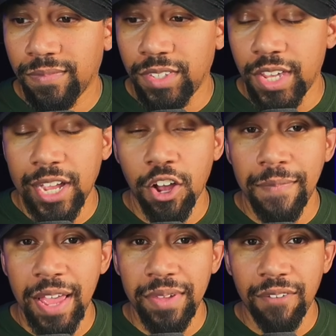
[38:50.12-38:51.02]
You ain't gonna
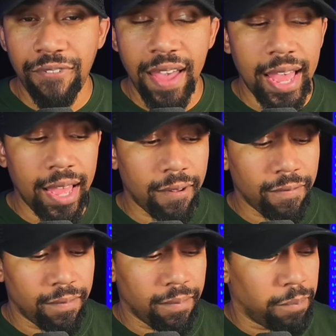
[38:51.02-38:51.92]
make me a fan,
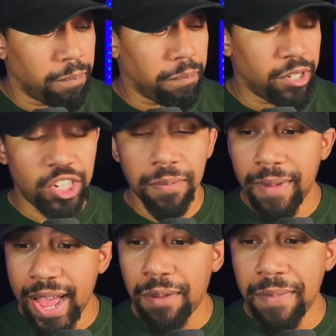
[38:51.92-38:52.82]
but you
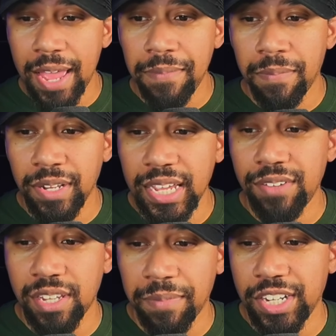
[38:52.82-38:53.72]
might have made me believe
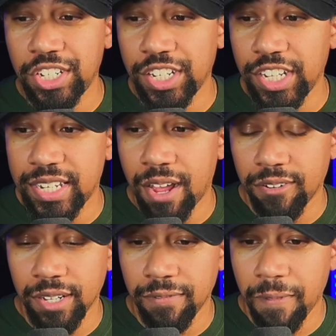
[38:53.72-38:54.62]
some of this shit you
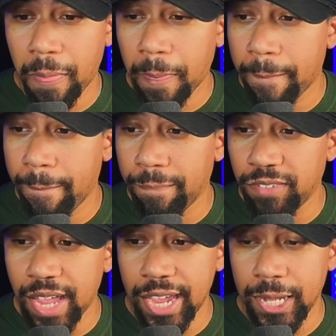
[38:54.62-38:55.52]
talking.
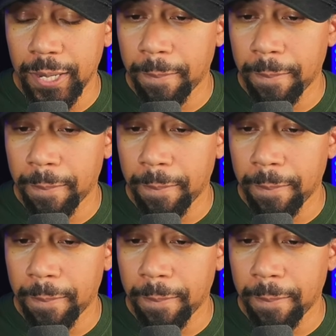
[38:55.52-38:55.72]
Damn.